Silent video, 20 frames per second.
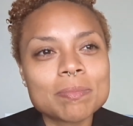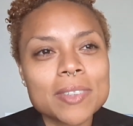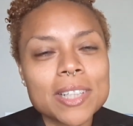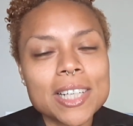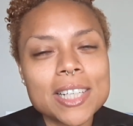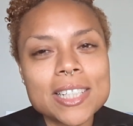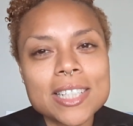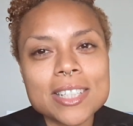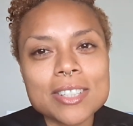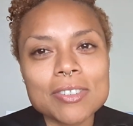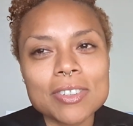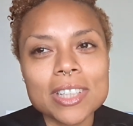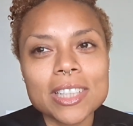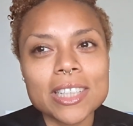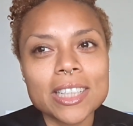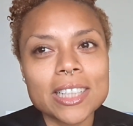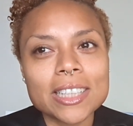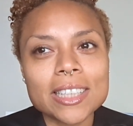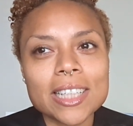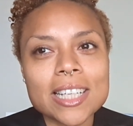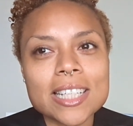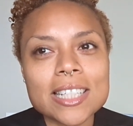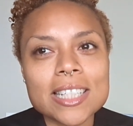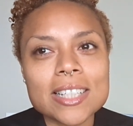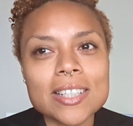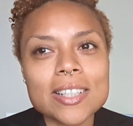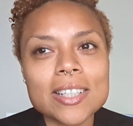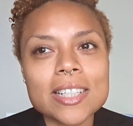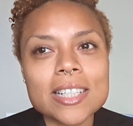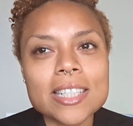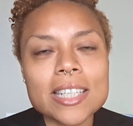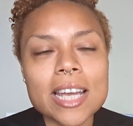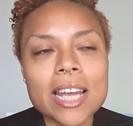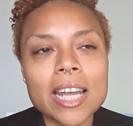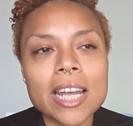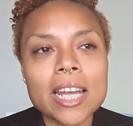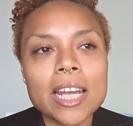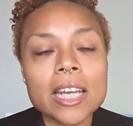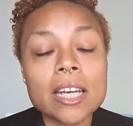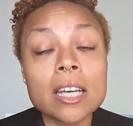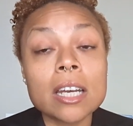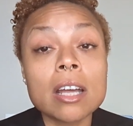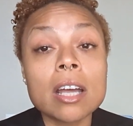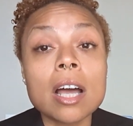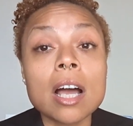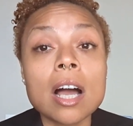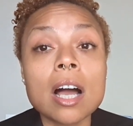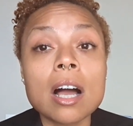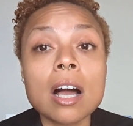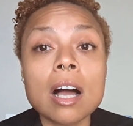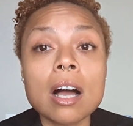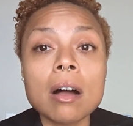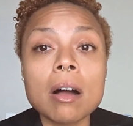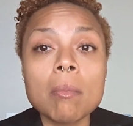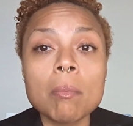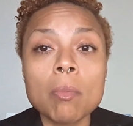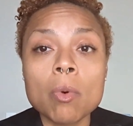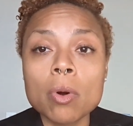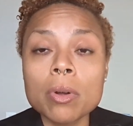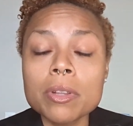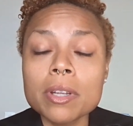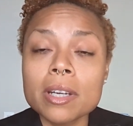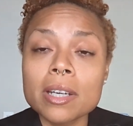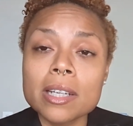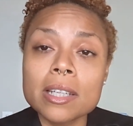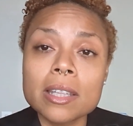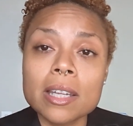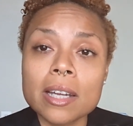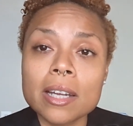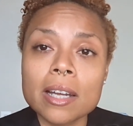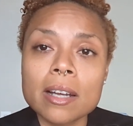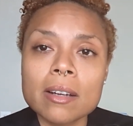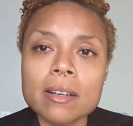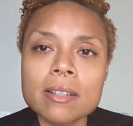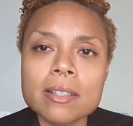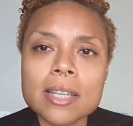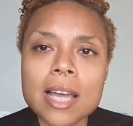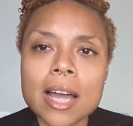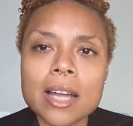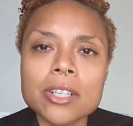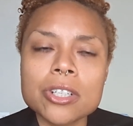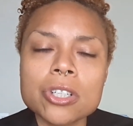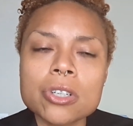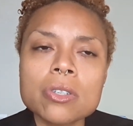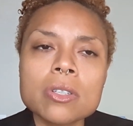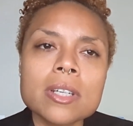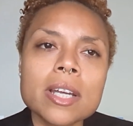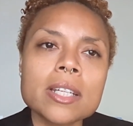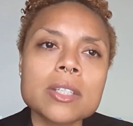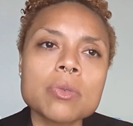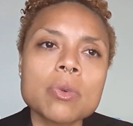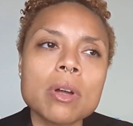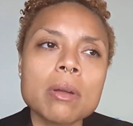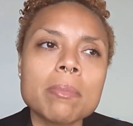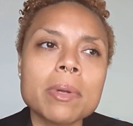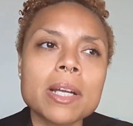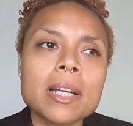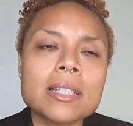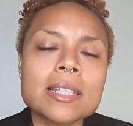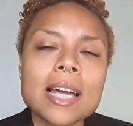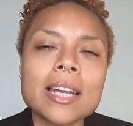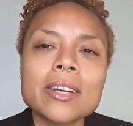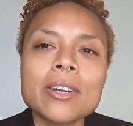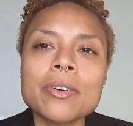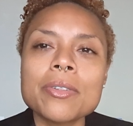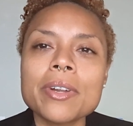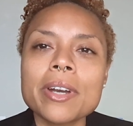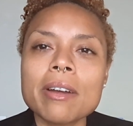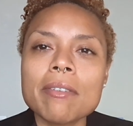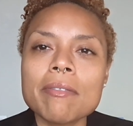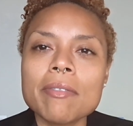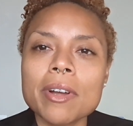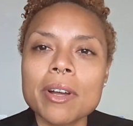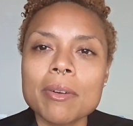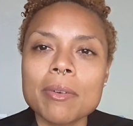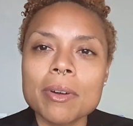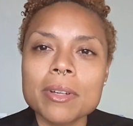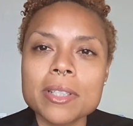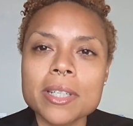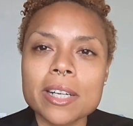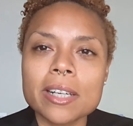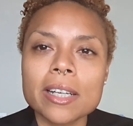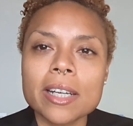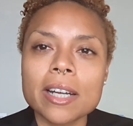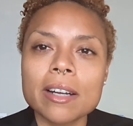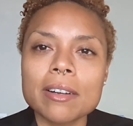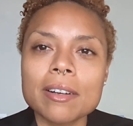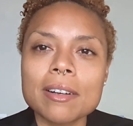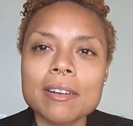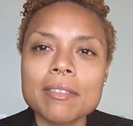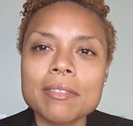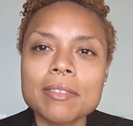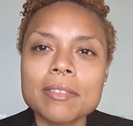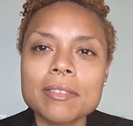It just really ain't that serious. And more than anything else, I choose not to worry because I know that I'm very well taken care of.